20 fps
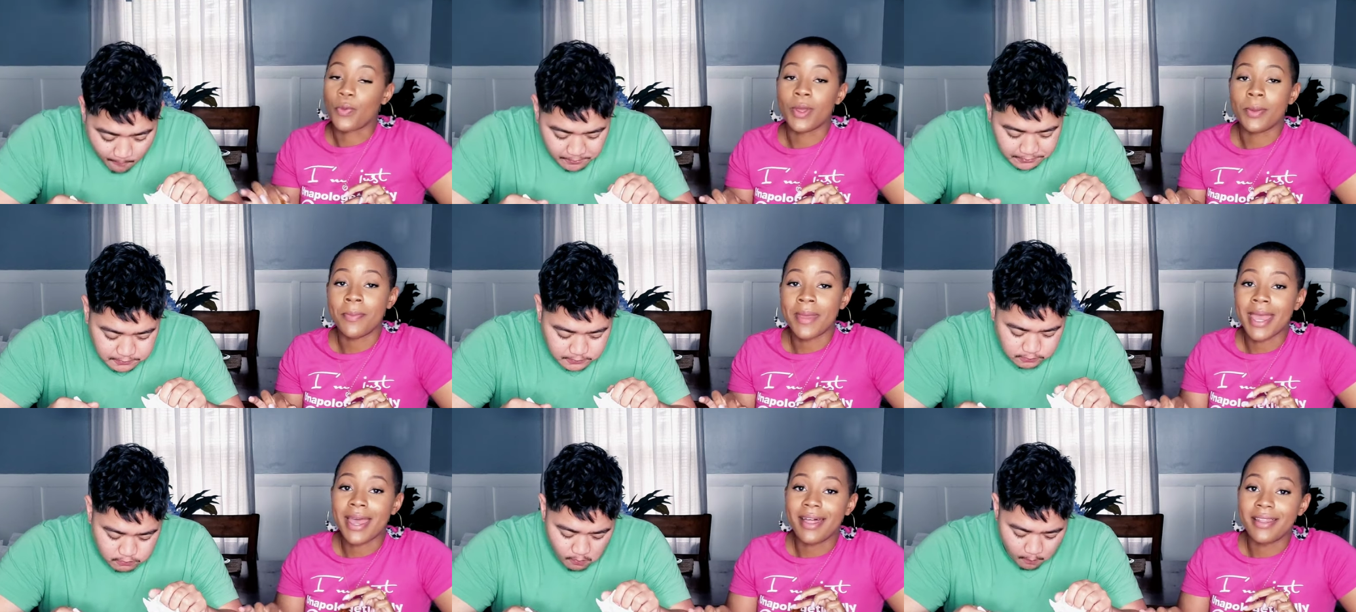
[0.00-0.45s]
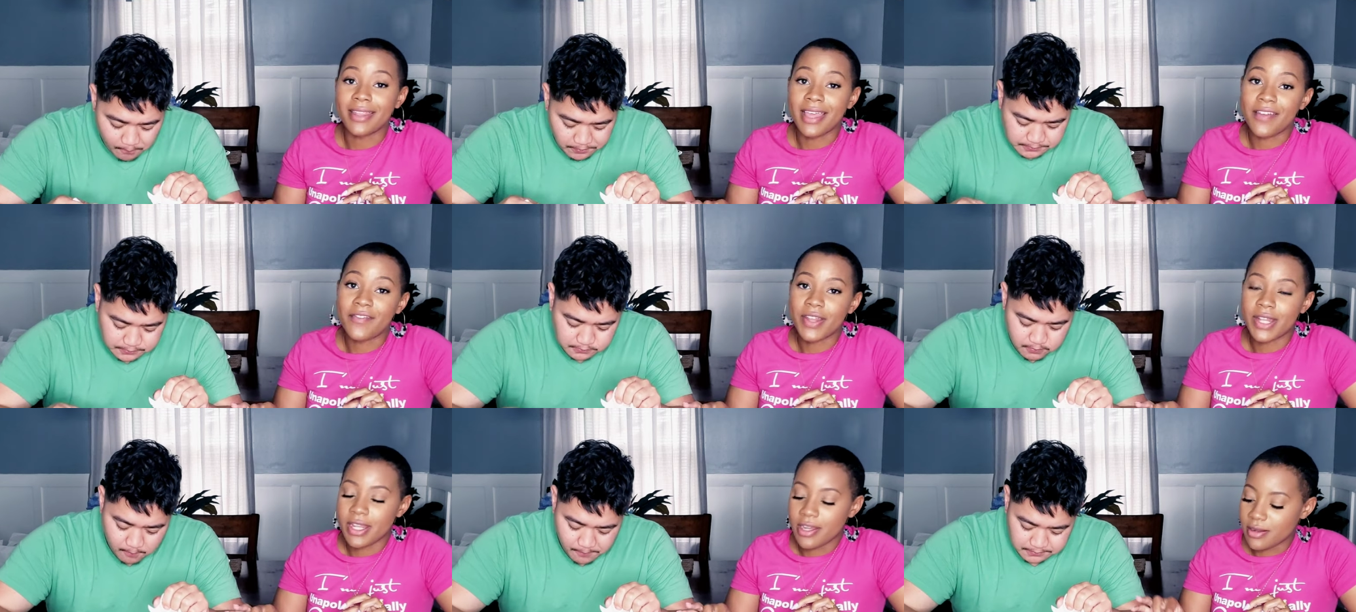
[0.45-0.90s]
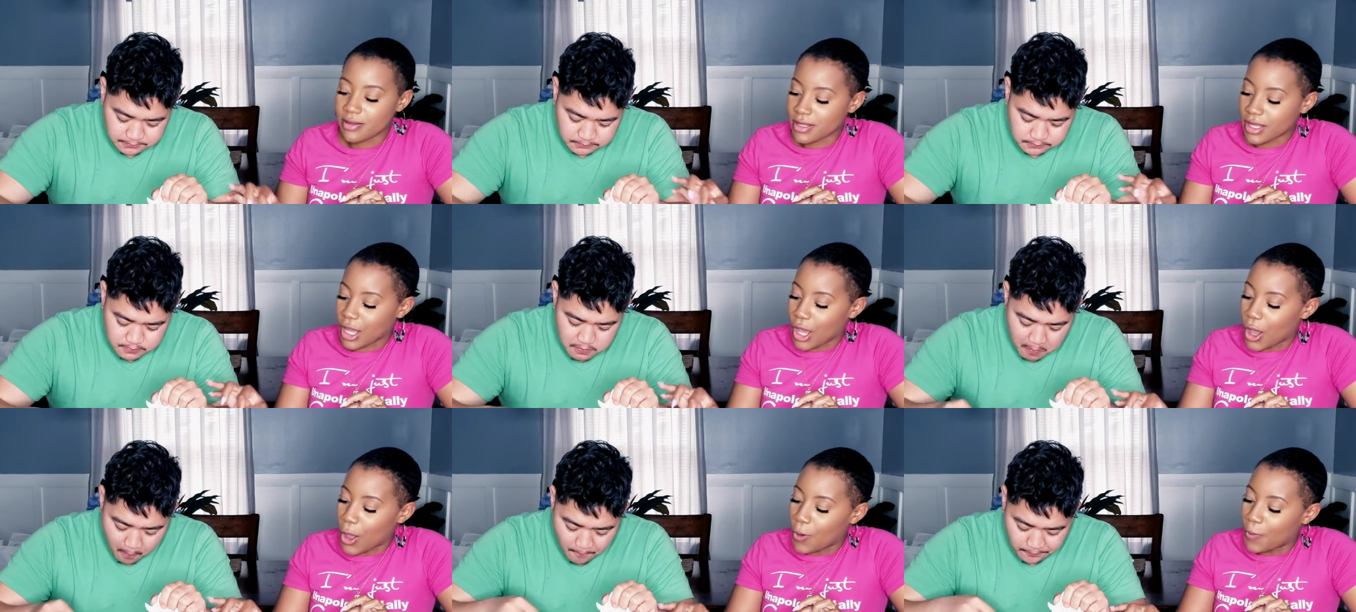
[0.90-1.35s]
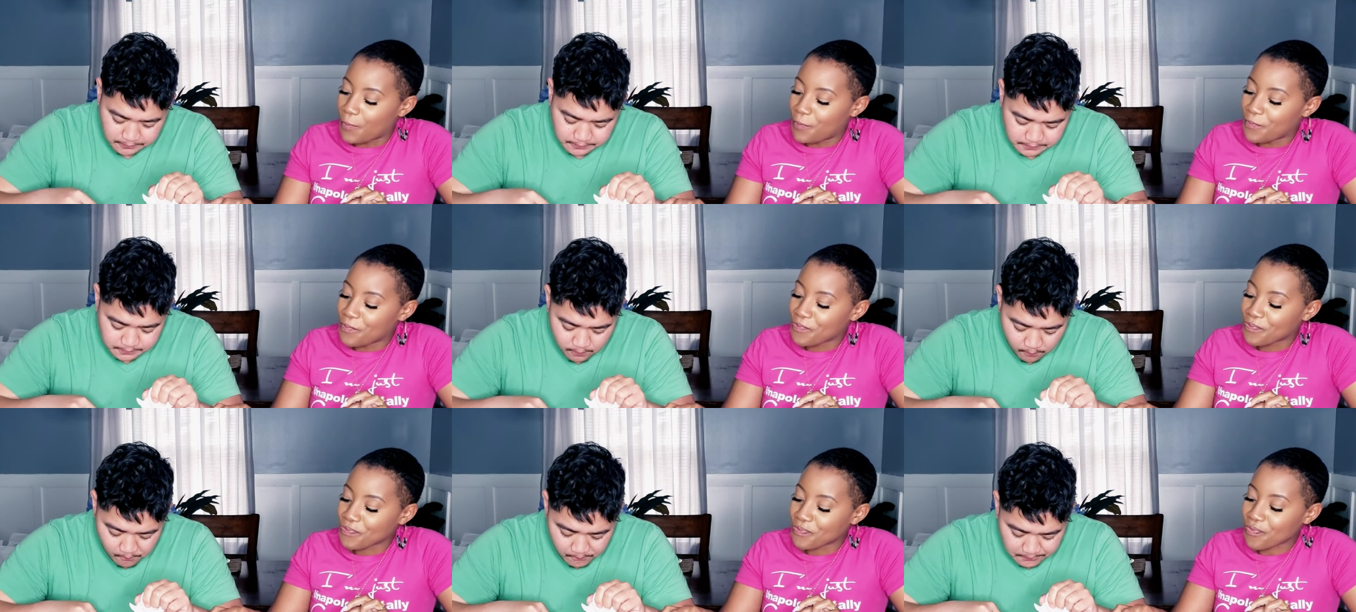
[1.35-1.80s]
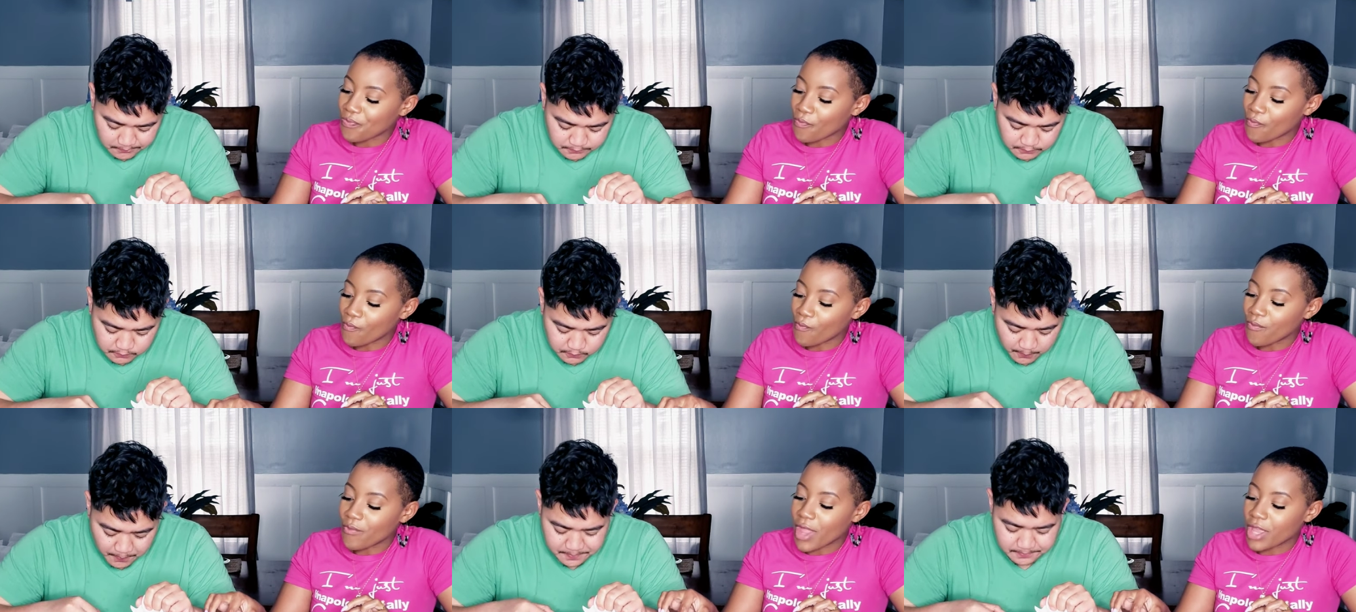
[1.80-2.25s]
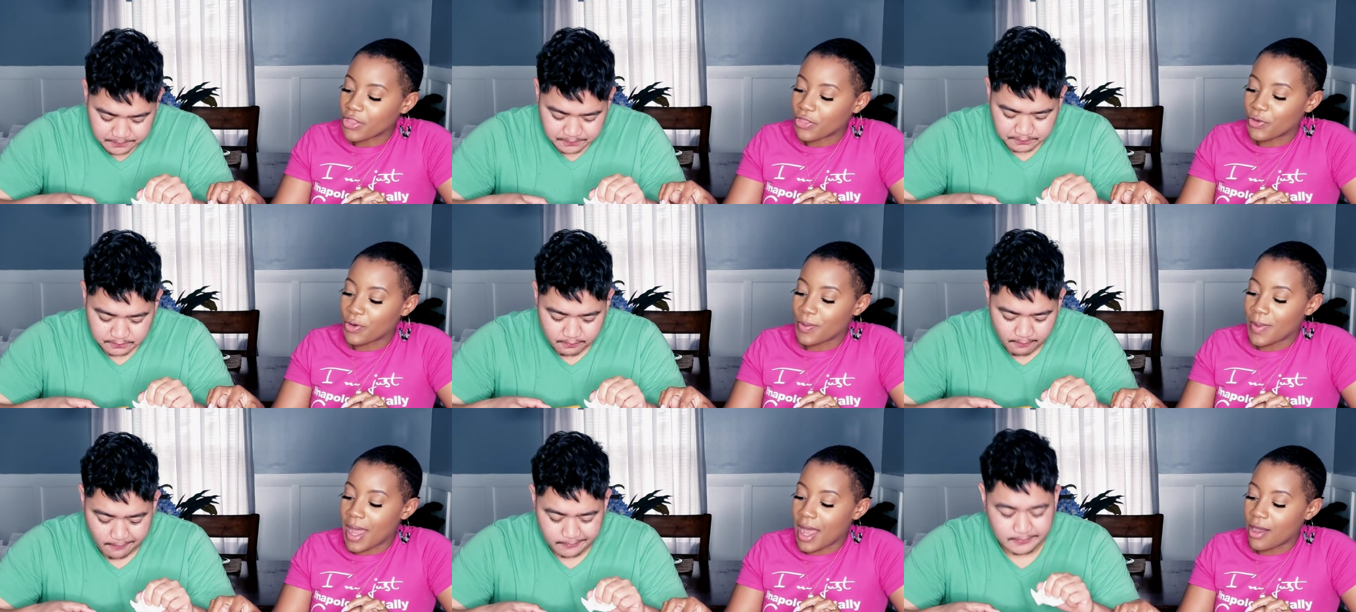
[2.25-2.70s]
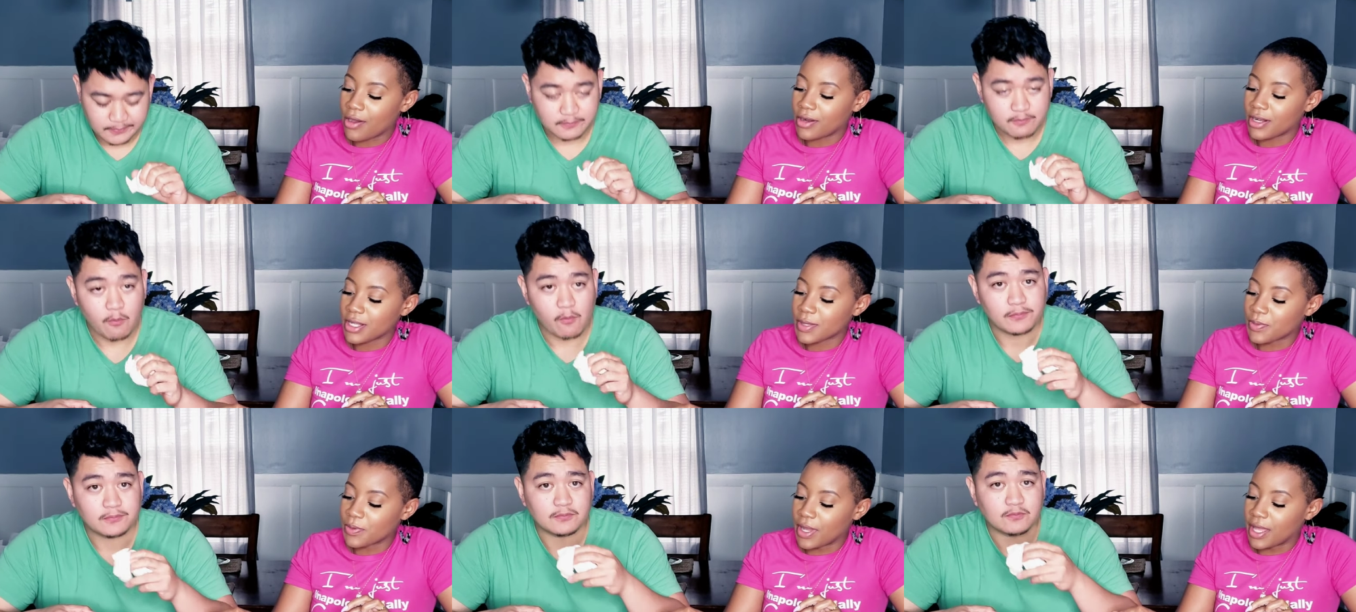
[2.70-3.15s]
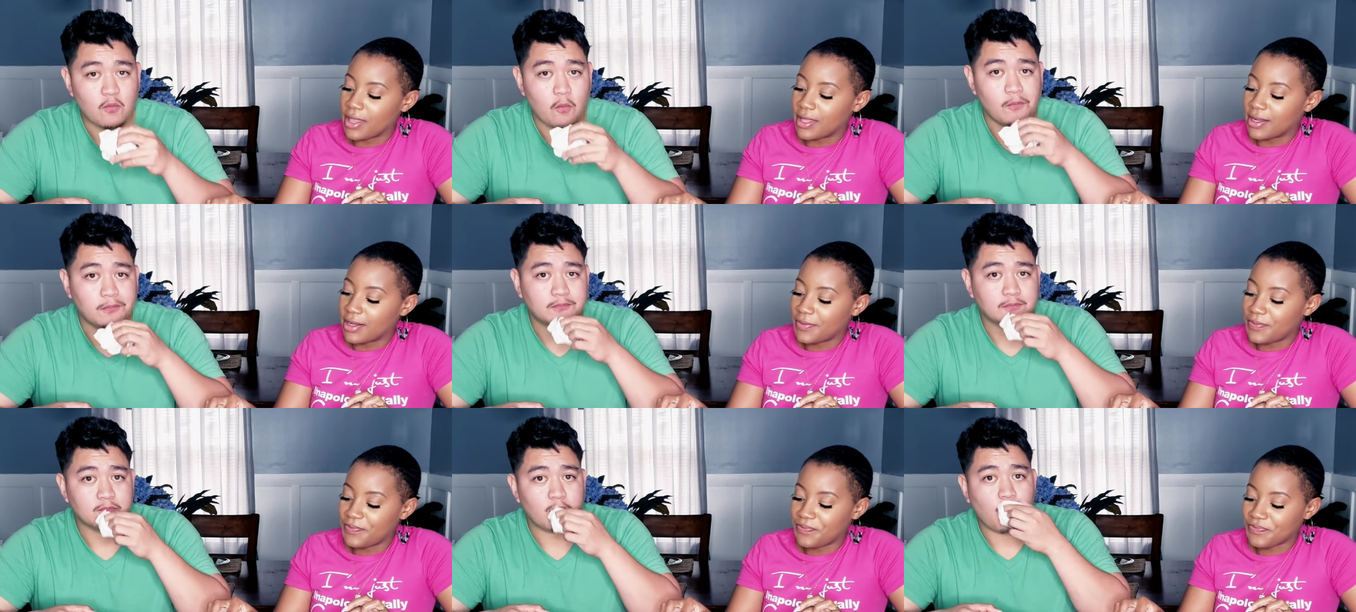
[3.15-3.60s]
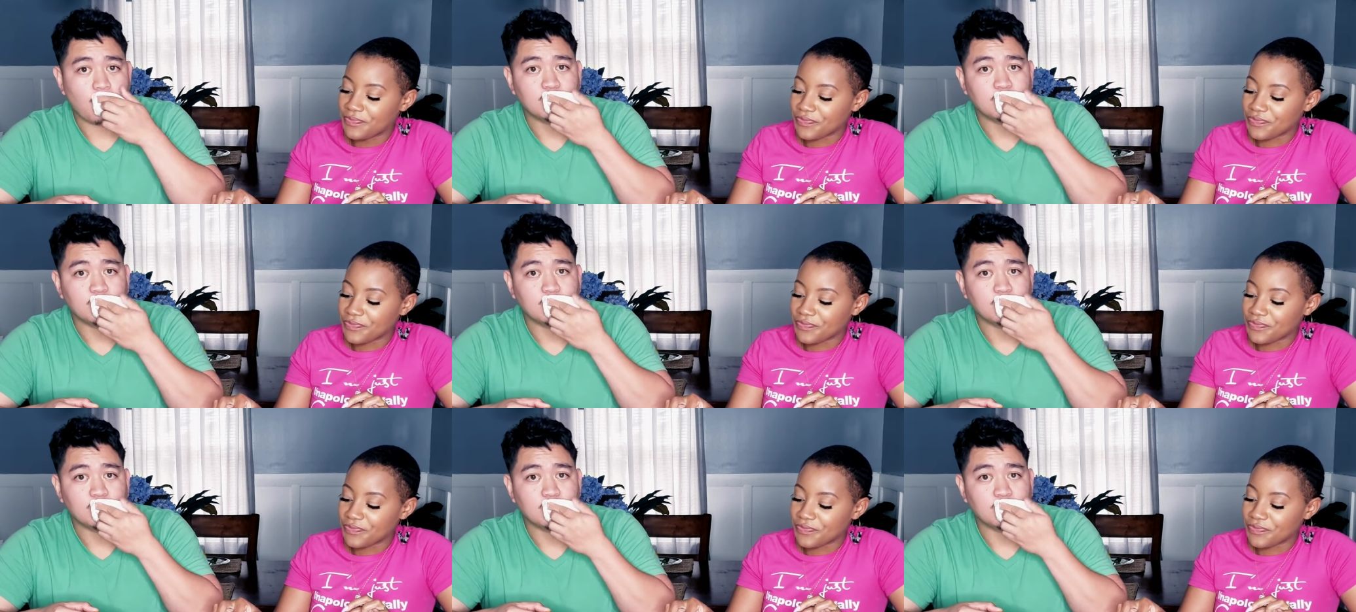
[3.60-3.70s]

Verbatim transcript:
Speaker 1: We met 11 years ago through my oldest brother.